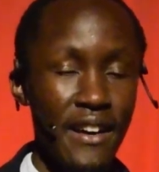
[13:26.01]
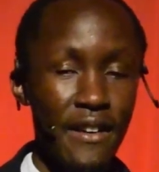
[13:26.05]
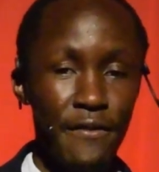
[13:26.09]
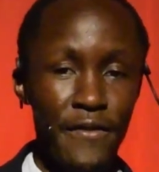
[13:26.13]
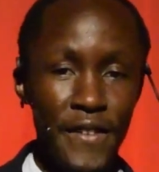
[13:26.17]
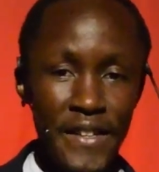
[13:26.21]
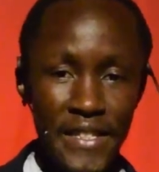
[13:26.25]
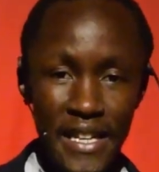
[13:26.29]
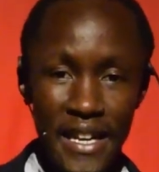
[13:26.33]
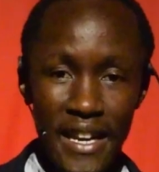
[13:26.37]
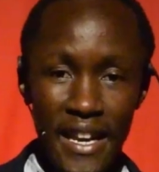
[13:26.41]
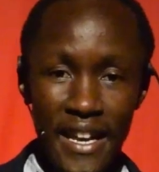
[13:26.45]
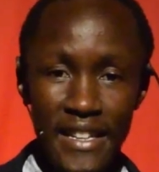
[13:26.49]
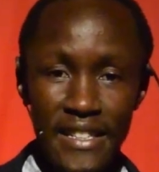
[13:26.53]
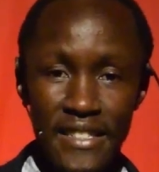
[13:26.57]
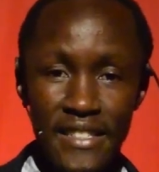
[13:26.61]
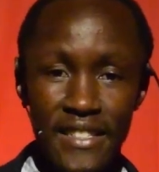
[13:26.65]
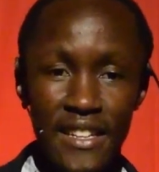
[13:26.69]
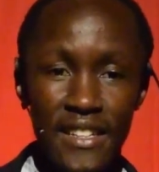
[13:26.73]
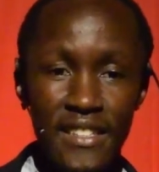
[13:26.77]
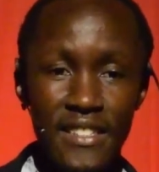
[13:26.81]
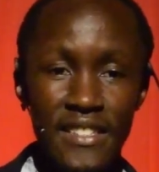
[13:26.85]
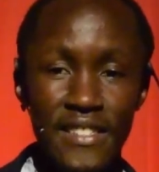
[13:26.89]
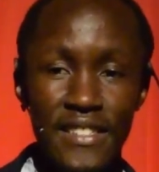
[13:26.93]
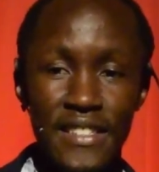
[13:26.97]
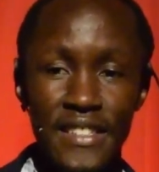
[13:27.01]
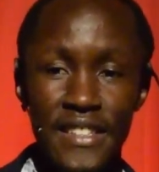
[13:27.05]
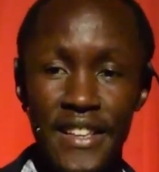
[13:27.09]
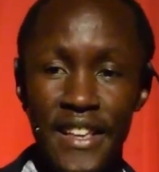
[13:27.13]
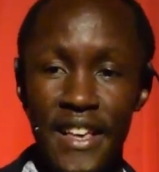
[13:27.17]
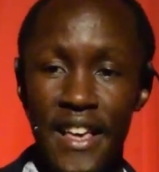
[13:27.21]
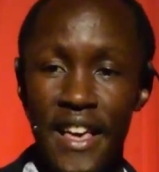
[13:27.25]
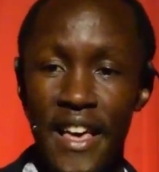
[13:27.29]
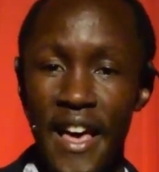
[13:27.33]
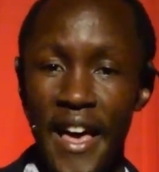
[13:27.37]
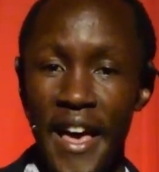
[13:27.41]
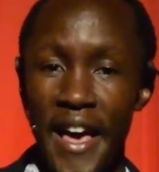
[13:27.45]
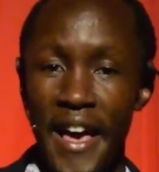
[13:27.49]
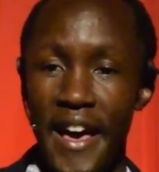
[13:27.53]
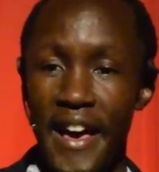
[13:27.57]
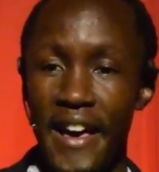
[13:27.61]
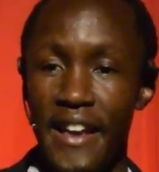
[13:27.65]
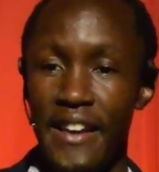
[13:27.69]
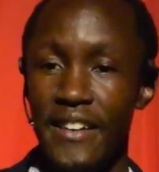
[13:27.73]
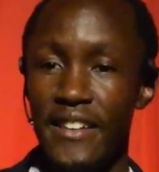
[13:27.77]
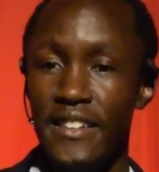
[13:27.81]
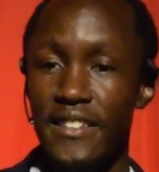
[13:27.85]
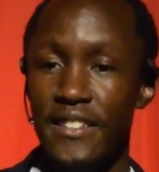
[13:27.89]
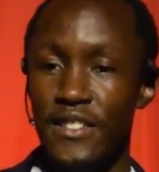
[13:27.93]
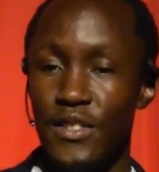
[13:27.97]
fertilizers,
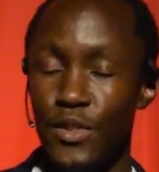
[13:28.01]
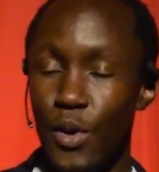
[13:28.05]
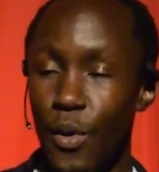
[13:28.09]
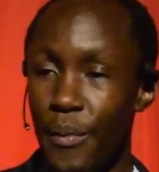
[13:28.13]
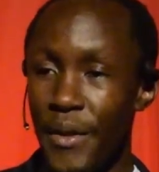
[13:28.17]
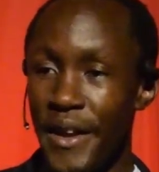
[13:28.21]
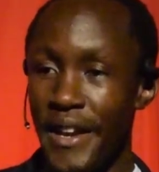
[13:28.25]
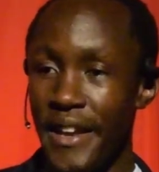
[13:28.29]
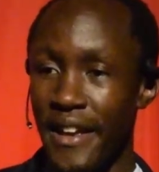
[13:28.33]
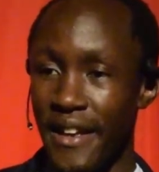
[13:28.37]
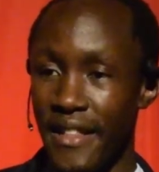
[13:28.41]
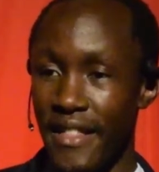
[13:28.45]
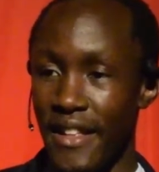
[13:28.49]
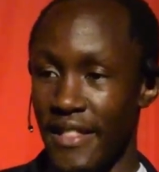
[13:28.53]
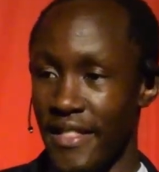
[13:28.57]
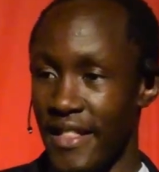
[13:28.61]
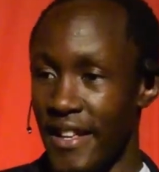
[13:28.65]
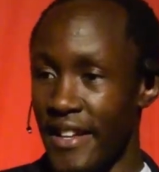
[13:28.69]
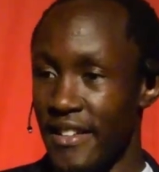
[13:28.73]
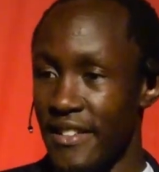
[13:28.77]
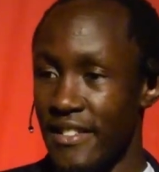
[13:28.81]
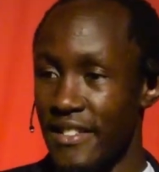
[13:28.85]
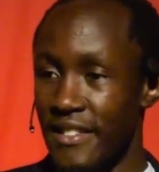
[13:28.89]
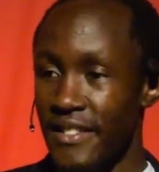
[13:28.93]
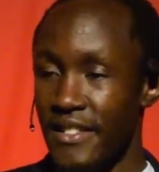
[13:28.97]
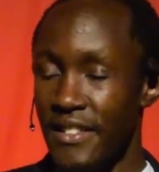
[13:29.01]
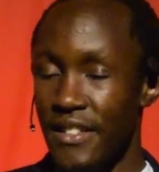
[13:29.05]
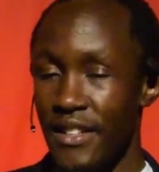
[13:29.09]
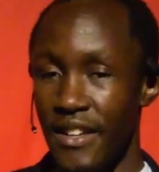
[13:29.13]
and so many other things,